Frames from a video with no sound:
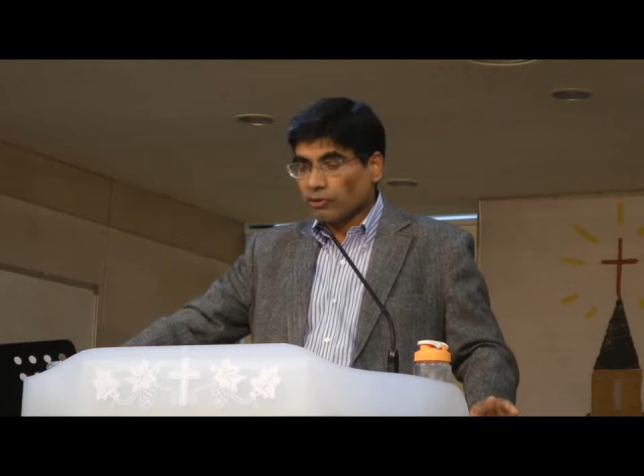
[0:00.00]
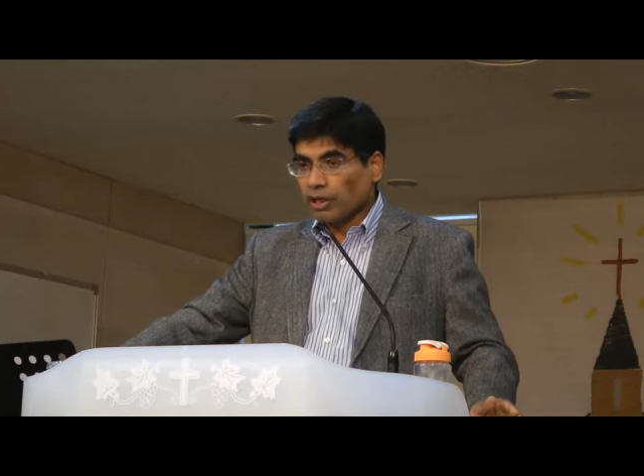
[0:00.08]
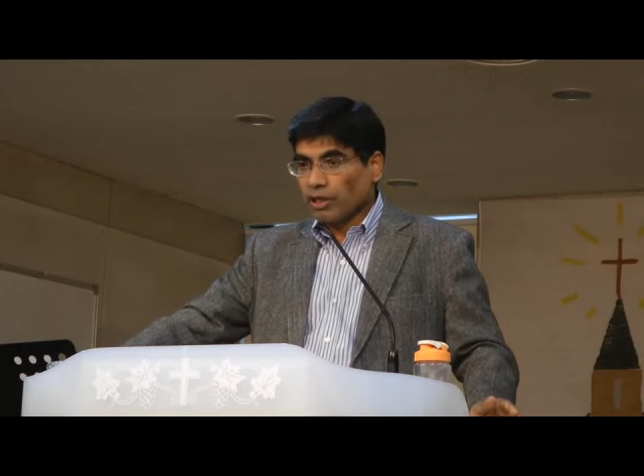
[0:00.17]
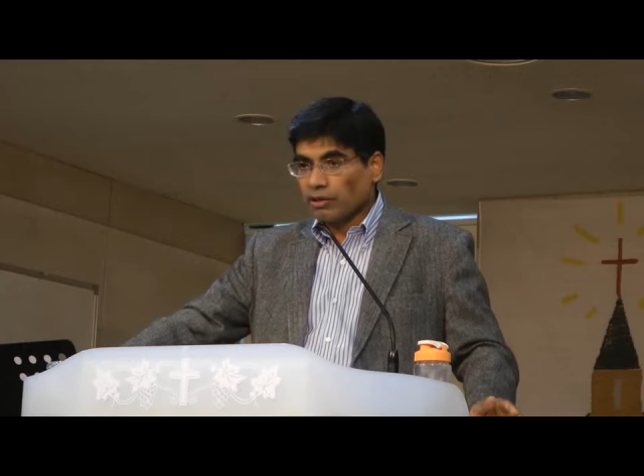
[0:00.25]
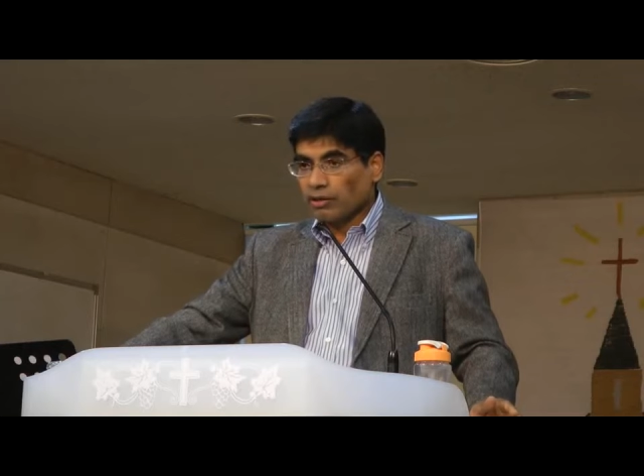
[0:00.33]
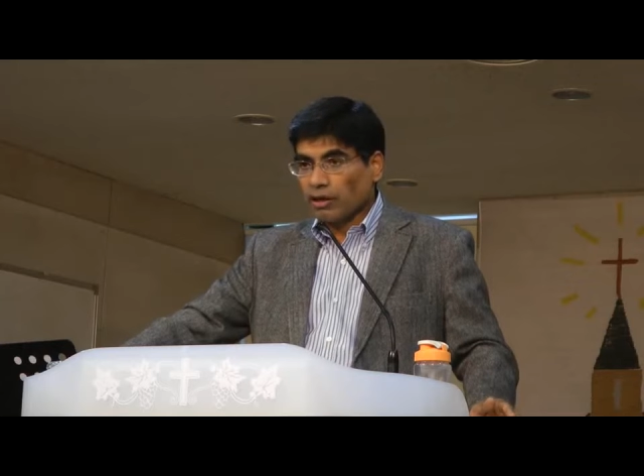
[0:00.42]

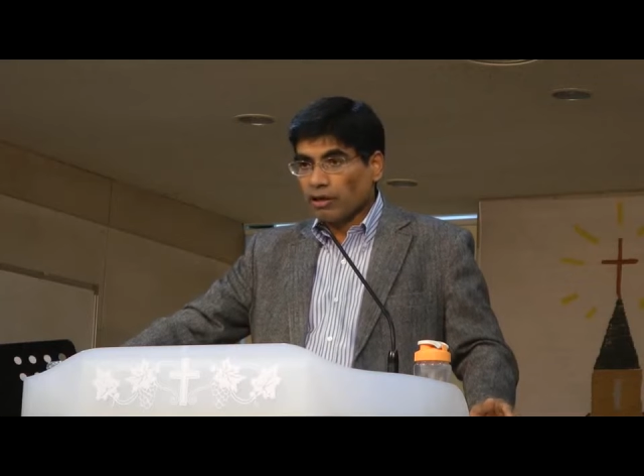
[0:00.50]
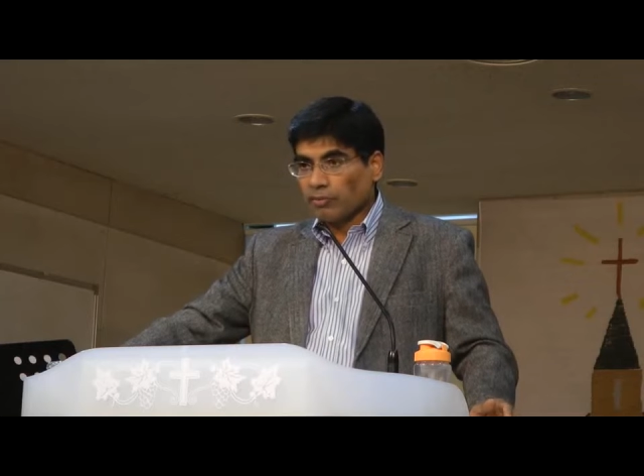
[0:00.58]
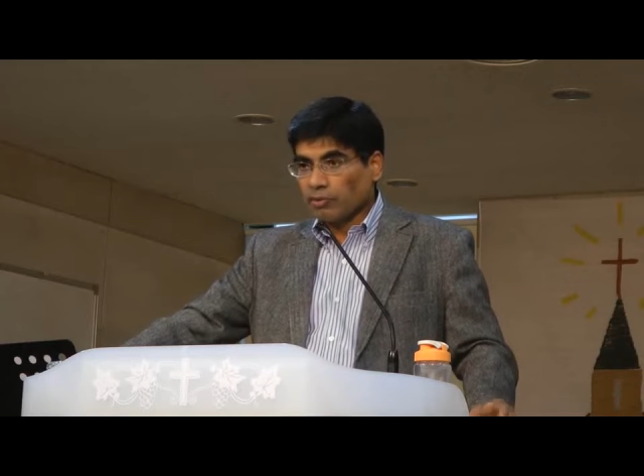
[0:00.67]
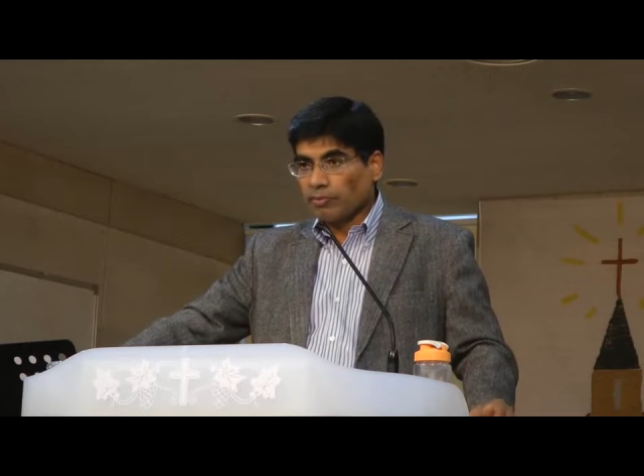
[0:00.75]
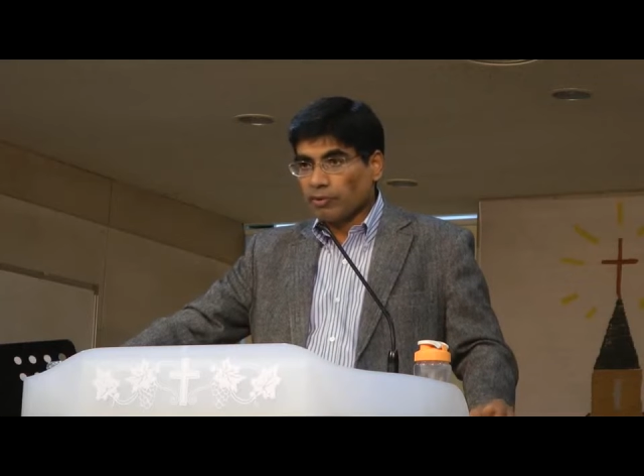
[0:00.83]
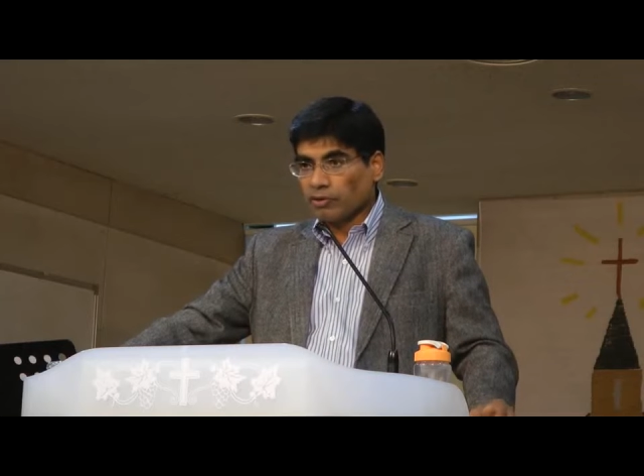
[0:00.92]
that kind
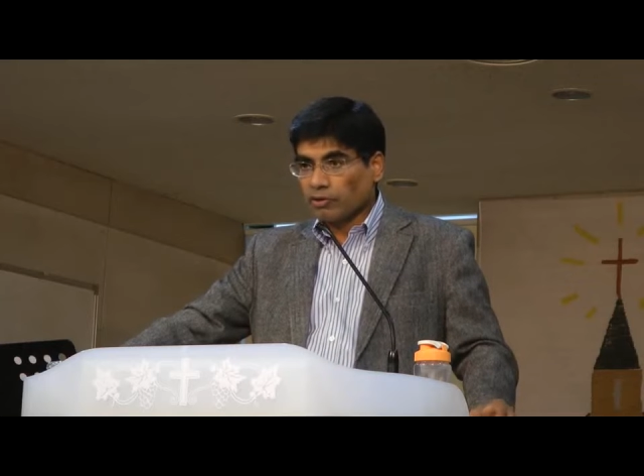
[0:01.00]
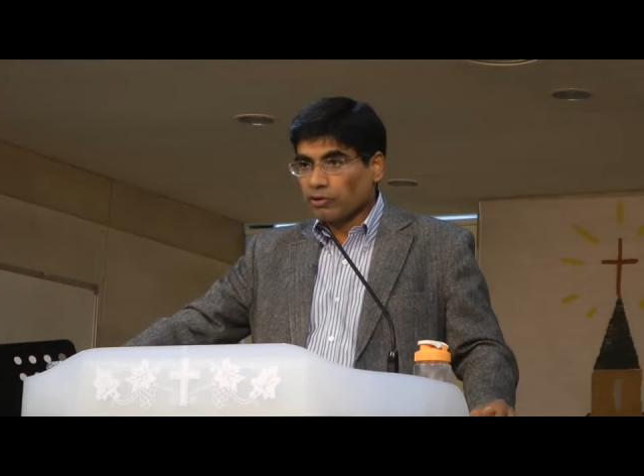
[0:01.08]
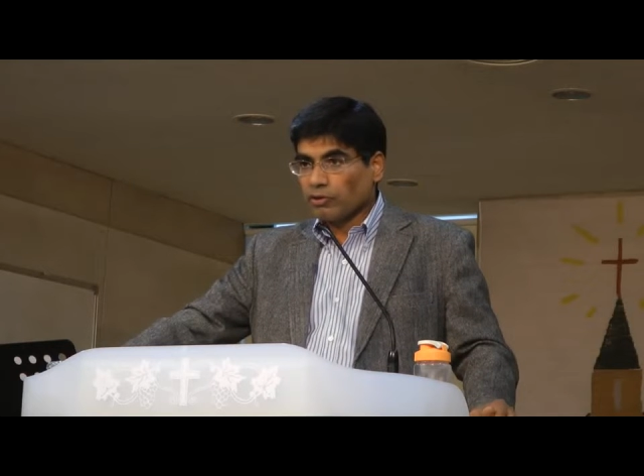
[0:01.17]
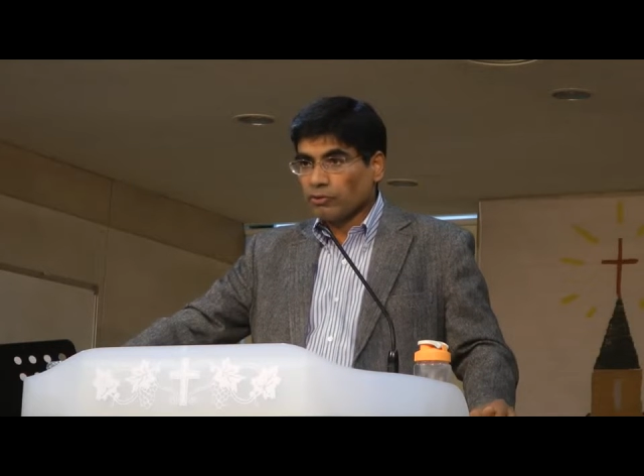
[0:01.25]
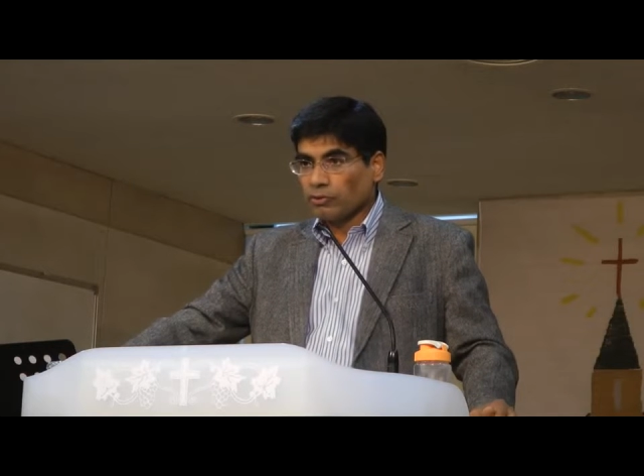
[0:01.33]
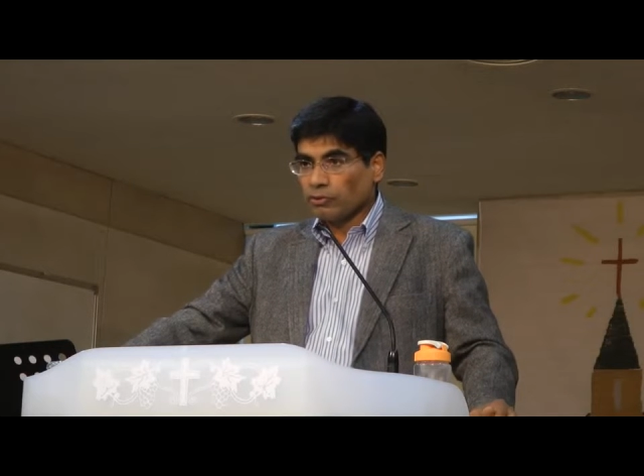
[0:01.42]
of a
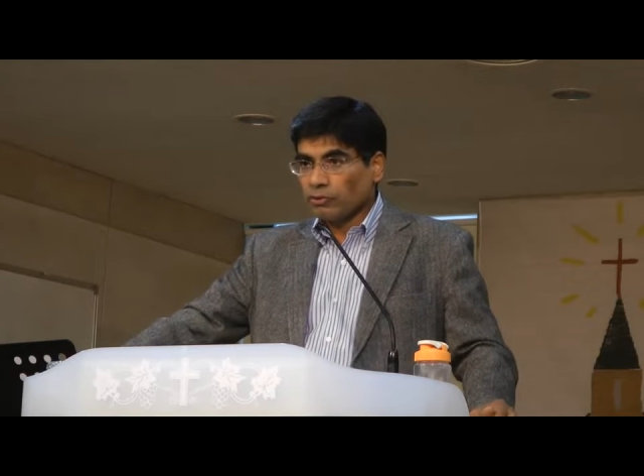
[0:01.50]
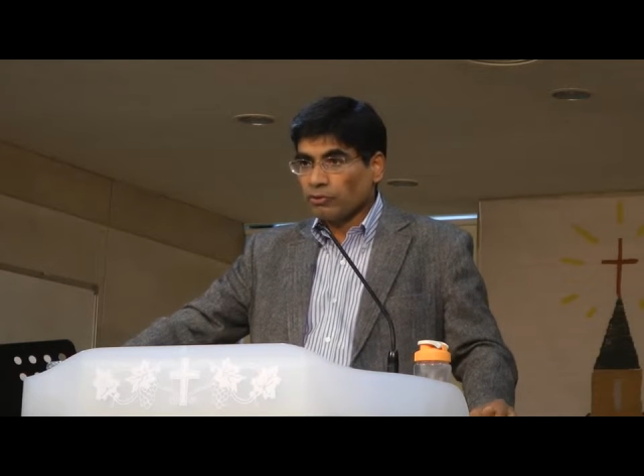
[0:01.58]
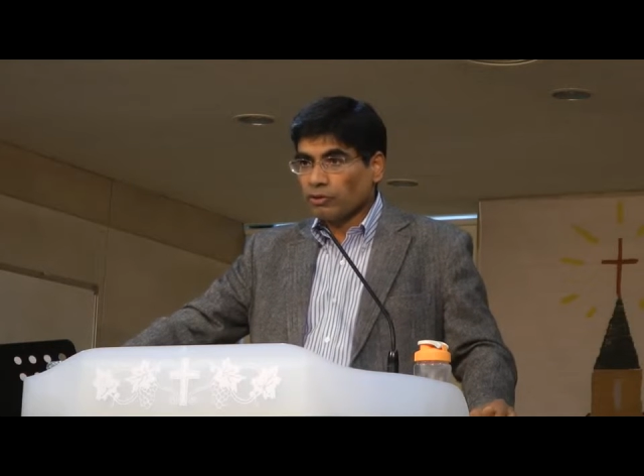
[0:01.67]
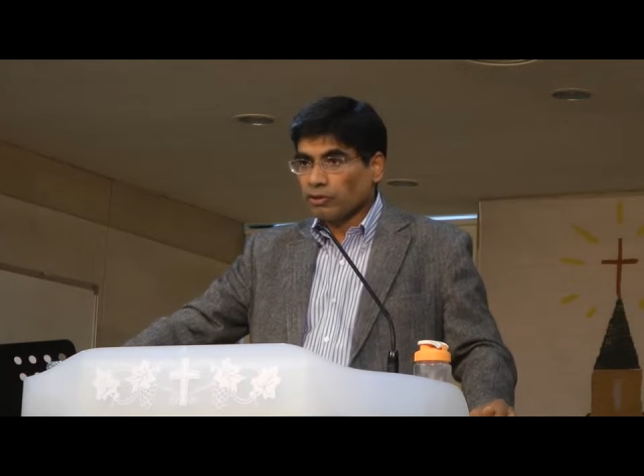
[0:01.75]
person who